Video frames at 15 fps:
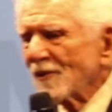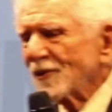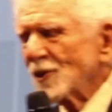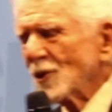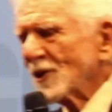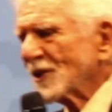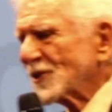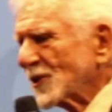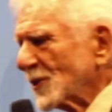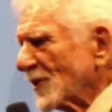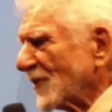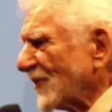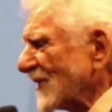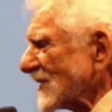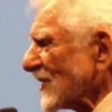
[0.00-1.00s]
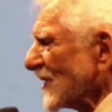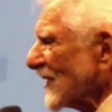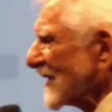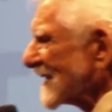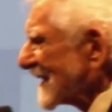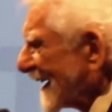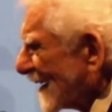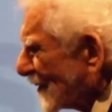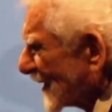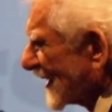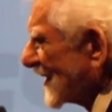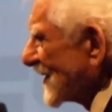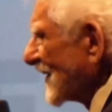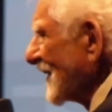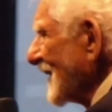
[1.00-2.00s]
if you could do a physical
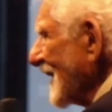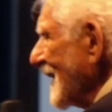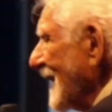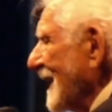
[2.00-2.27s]
examination